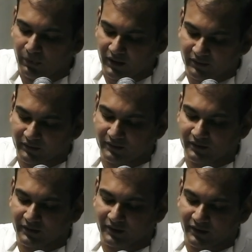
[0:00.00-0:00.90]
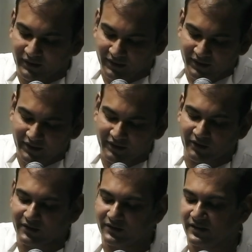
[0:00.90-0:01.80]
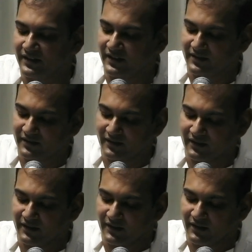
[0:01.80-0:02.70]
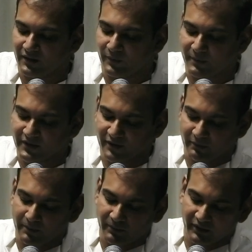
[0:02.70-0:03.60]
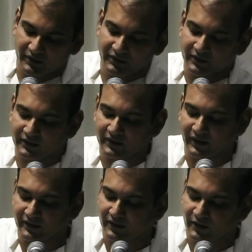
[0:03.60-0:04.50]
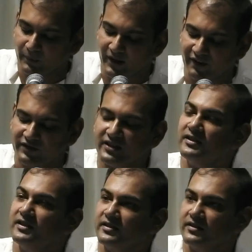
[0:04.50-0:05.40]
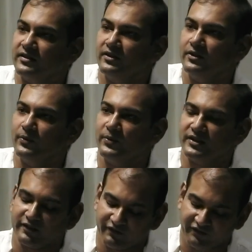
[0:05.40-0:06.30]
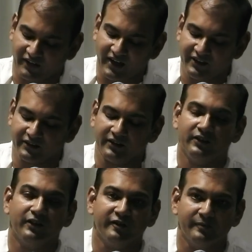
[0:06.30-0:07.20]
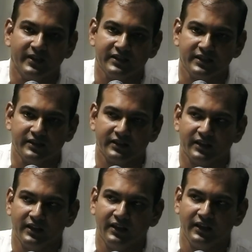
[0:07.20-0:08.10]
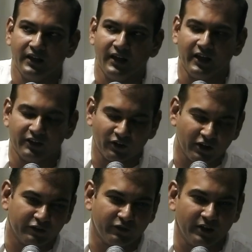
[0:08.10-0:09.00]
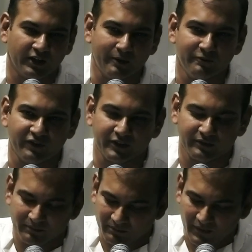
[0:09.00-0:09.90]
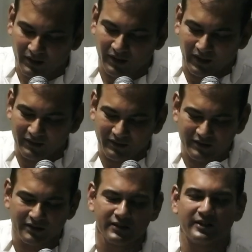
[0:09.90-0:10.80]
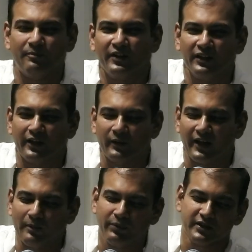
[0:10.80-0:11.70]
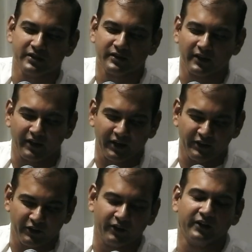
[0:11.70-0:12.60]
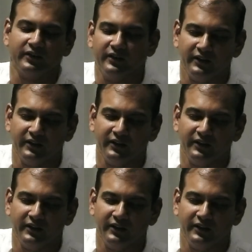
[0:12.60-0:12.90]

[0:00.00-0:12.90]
But here it also says, we must remember that we have Jesus, who is the Father of mercies and God of all comfort. And this is something that will help us endure.